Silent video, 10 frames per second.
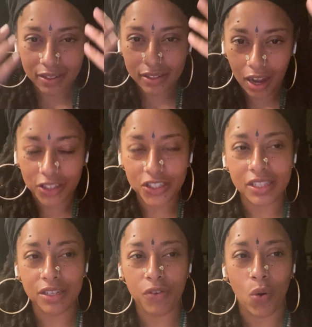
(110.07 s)

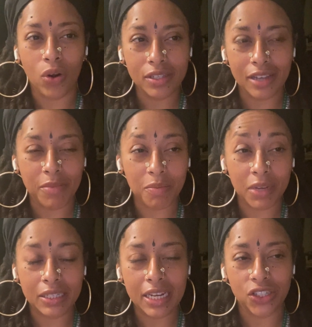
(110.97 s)
consciously, of course, I'm in
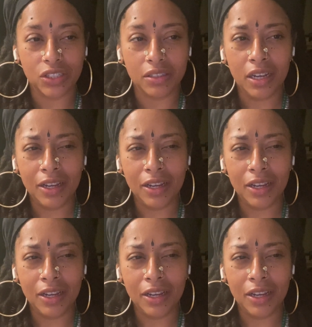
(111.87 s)
meditation.